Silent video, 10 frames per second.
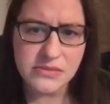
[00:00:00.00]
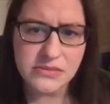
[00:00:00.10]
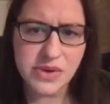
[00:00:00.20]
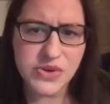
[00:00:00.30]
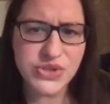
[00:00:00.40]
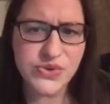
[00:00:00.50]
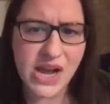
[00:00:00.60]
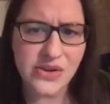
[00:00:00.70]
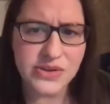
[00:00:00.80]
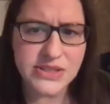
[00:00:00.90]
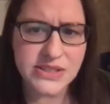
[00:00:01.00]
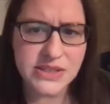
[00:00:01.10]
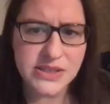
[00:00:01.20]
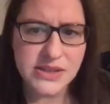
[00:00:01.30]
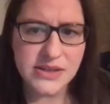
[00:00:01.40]
Boz growls.
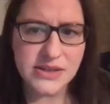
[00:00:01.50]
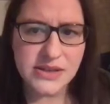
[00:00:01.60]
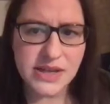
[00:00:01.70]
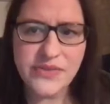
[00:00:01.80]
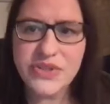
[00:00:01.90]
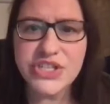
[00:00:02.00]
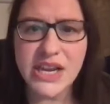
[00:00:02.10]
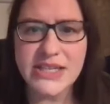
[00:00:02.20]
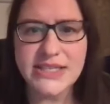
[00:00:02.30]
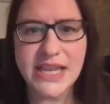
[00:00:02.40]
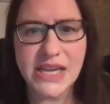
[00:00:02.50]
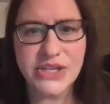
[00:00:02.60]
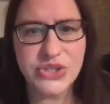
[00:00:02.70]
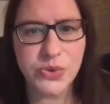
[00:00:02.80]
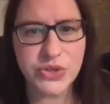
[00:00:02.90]
Evan shines his head
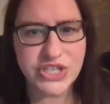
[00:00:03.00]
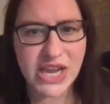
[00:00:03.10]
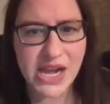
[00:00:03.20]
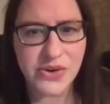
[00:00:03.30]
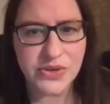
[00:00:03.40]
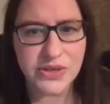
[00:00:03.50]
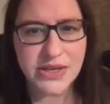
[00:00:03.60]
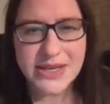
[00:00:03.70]
torch down.